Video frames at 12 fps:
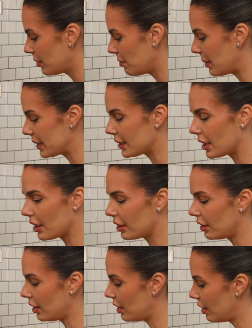mixing
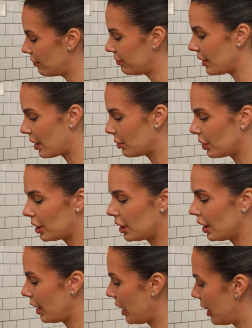the
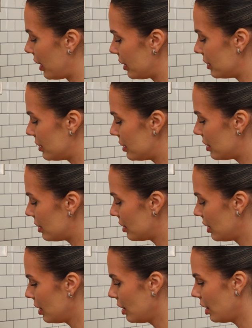flour and
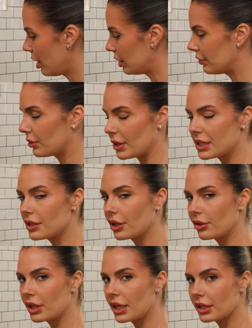all of the rest of the
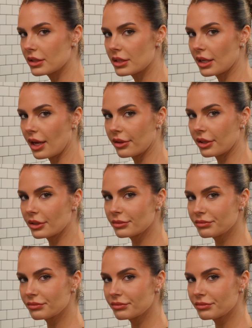ingredients together.